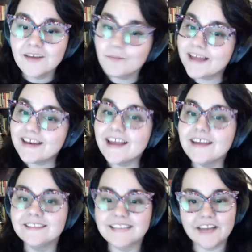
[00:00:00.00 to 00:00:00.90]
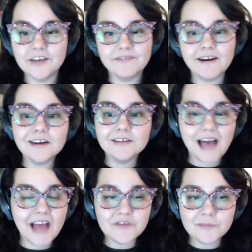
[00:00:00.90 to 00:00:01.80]
Monday, Dan Navarro
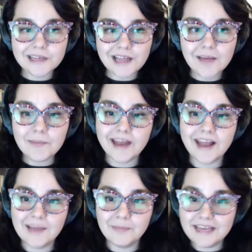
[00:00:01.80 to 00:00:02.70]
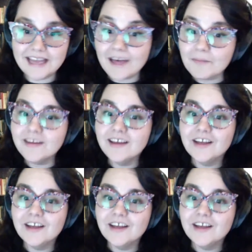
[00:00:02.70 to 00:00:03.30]
live from the club at 8 p.m.